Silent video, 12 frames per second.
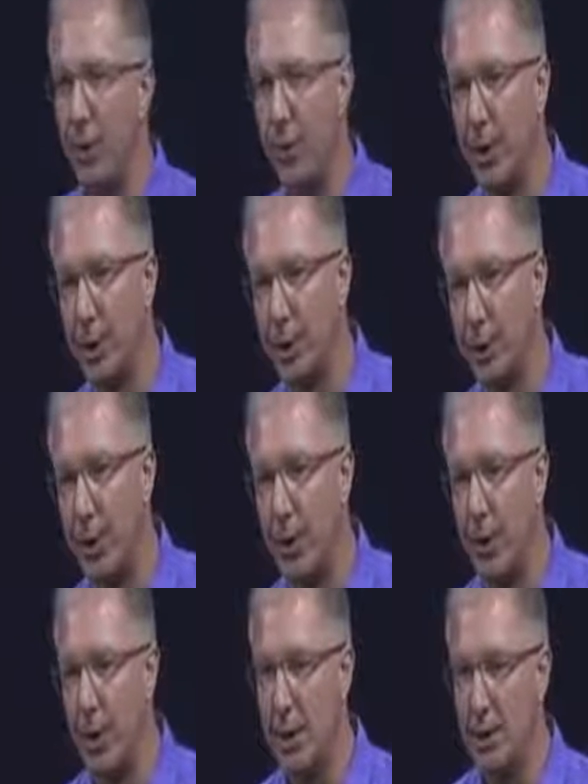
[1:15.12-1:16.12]
When
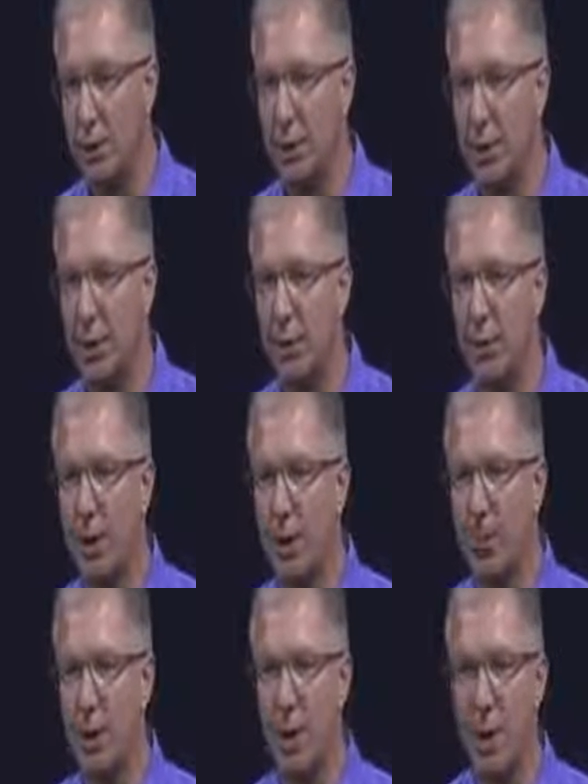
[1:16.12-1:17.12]
asked,
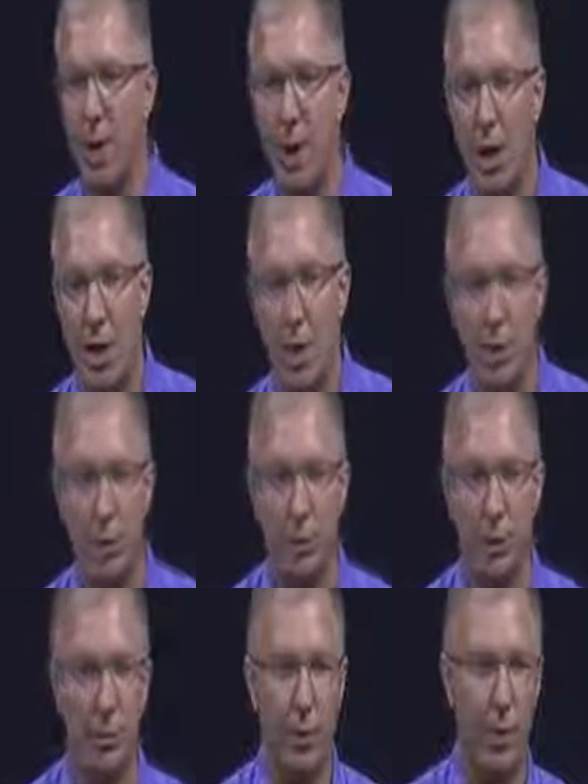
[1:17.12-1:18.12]
choose your
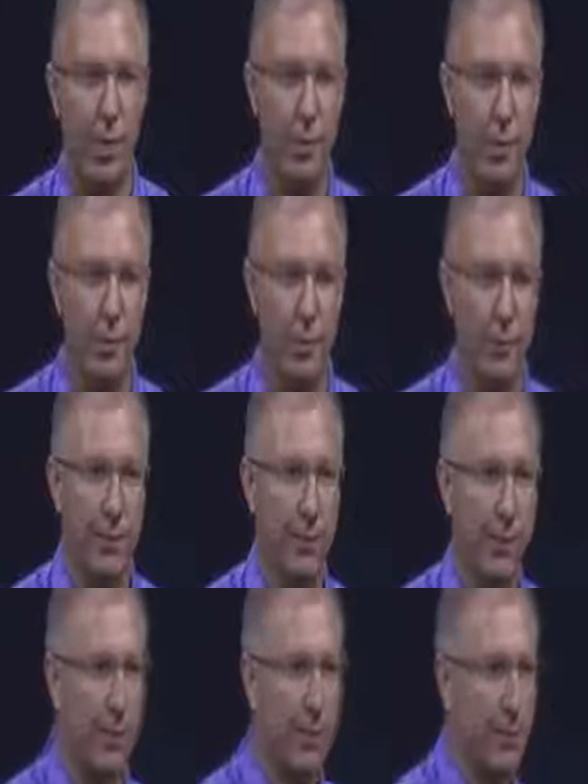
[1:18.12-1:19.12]
language.
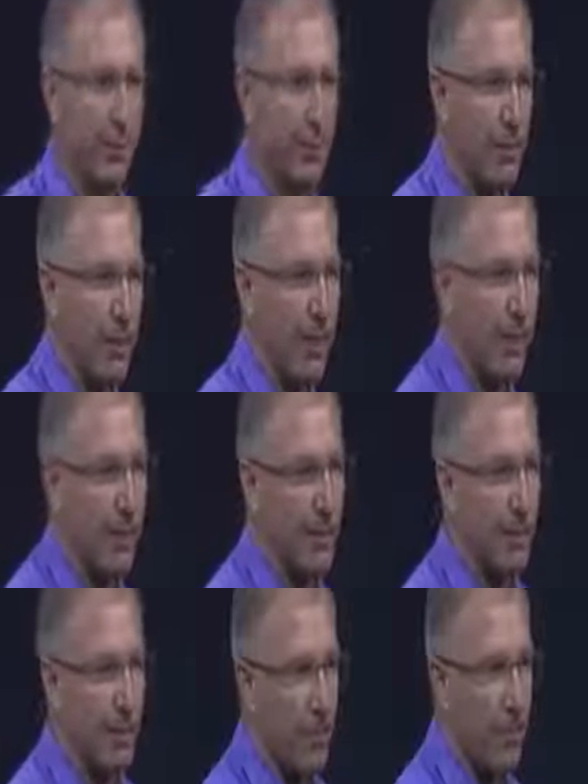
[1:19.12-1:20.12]
Then tap
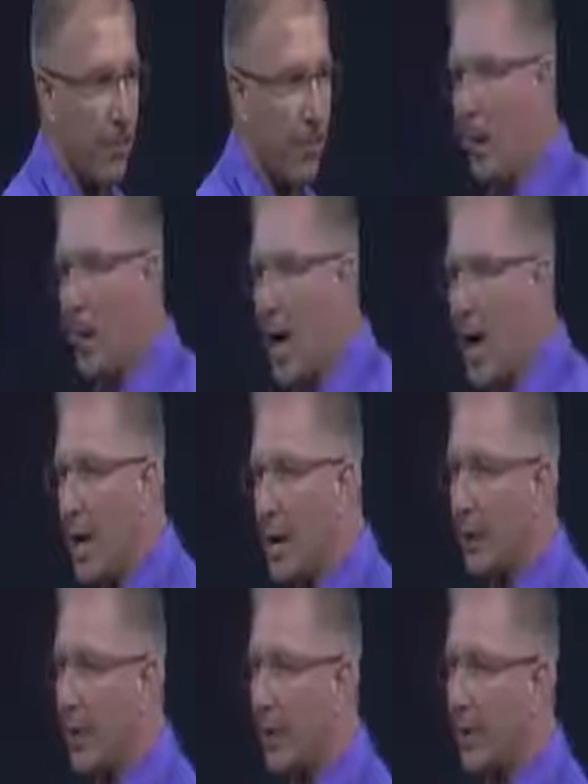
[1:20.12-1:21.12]
your country or
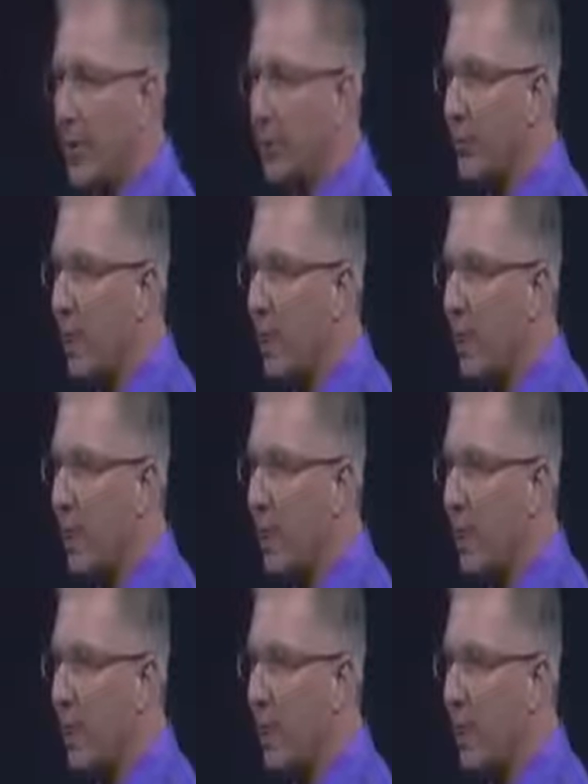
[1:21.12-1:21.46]
region.